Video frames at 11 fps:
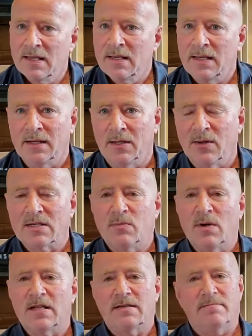you know, it's
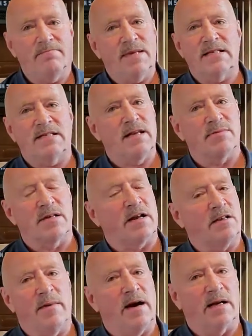one. It, it seems like
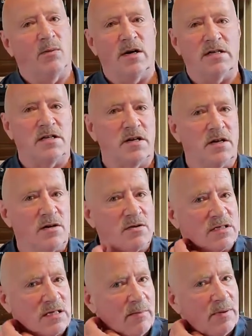no matter what you do,
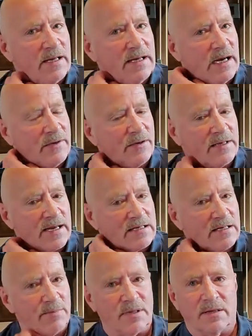somebody either takes
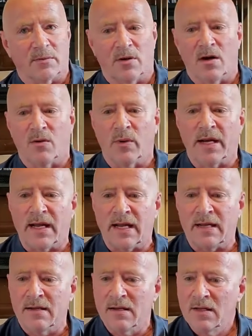something the wrong way